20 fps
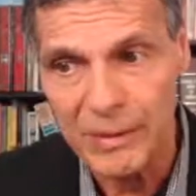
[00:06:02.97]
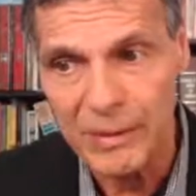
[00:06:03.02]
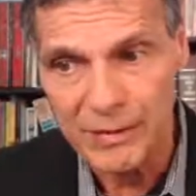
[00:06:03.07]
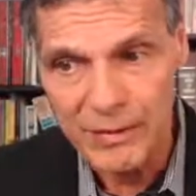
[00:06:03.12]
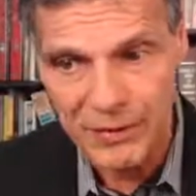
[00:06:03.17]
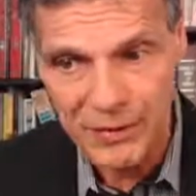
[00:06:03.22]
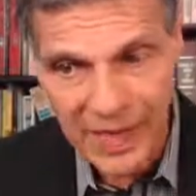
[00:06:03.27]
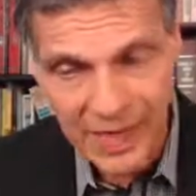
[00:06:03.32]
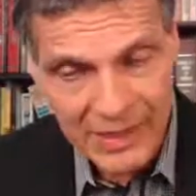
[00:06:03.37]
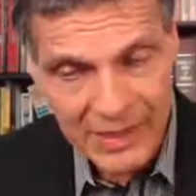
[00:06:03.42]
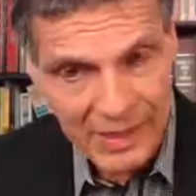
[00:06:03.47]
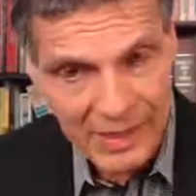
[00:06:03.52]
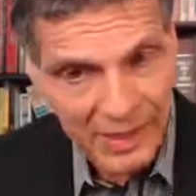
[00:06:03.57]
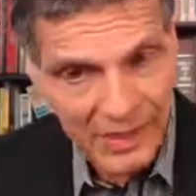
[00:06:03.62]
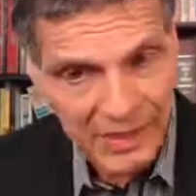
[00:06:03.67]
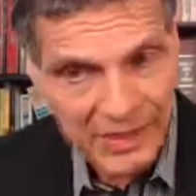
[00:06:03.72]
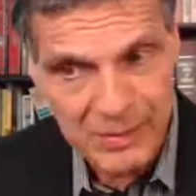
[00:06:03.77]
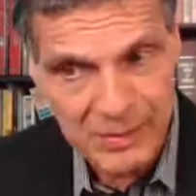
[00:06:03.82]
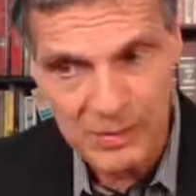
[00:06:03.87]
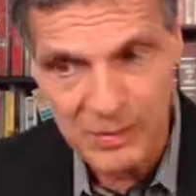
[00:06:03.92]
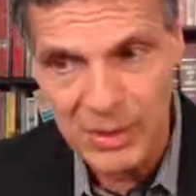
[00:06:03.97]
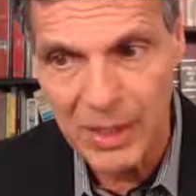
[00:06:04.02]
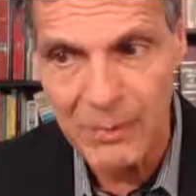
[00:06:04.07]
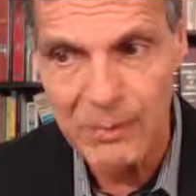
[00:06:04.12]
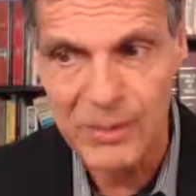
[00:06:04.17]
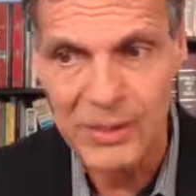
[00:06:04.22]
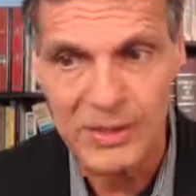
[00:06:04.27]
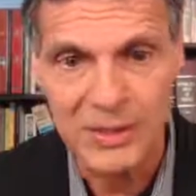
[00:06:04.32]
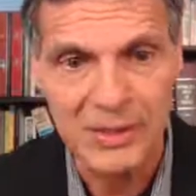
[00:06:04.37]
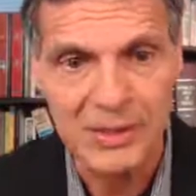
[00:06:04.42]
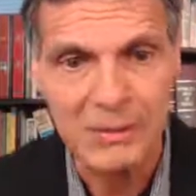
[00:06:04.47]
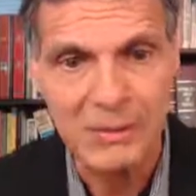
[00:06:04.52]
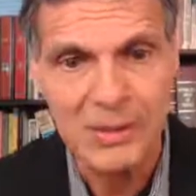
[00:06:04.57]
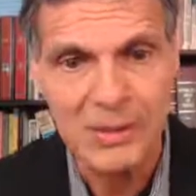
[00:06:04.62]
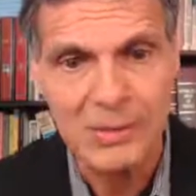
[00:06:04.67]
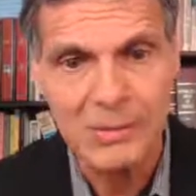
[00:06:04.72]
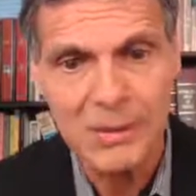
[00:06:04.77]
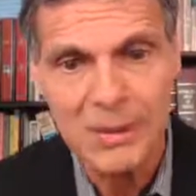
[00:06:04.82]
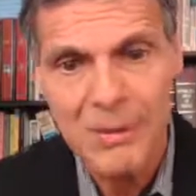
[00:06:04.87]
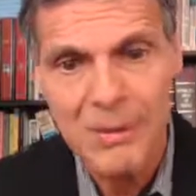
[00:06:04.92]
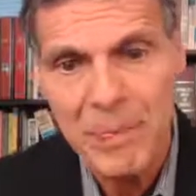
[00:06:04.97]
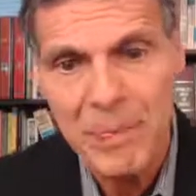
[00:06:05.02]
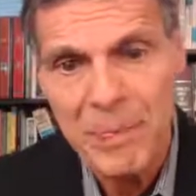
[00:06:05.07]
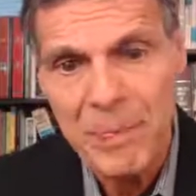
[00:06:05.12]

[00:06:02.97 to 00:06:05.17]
if you've had any of these abdominal symptoms,